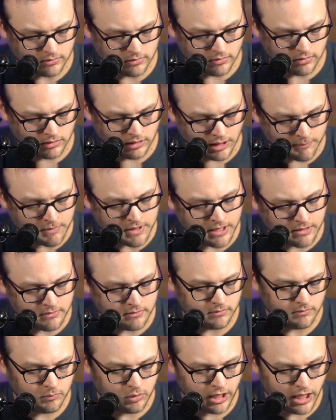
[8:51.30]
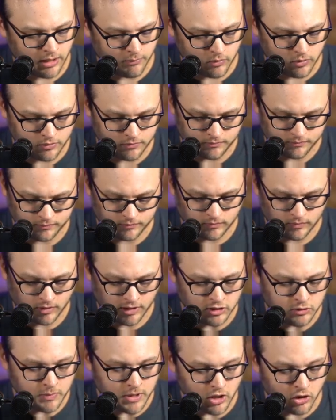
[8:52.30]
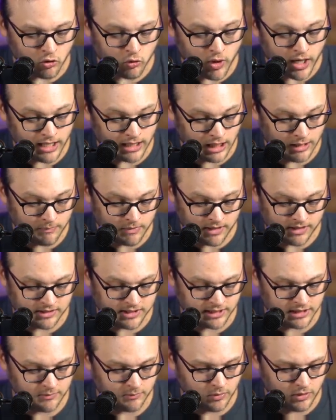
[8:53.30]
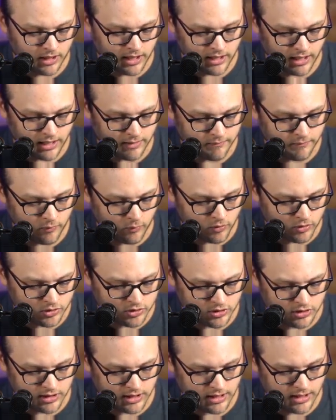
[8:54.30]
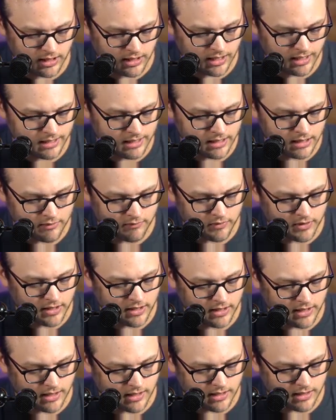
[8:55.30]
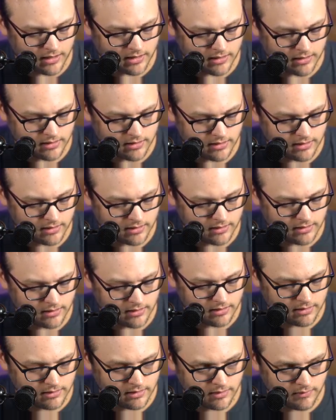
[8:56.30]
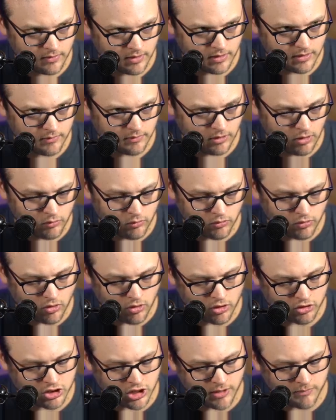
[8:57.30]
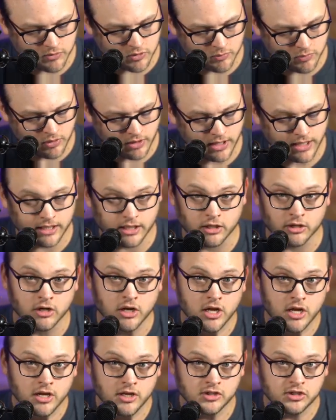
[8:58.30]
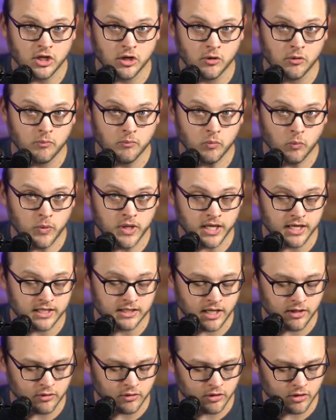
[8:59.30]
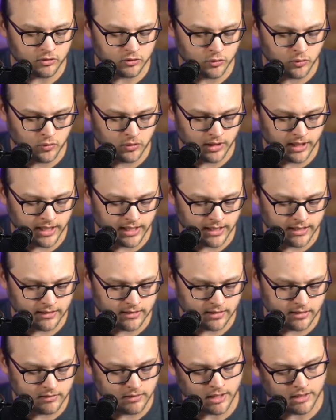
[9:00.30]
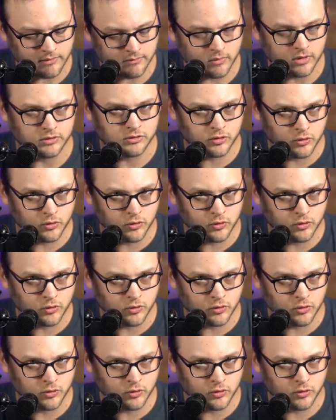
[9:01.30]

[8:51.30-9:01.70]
limited playable. This would be a great limited set to play. Unfortunately, none of the local card shops are playing here. So we get another dual land, one of the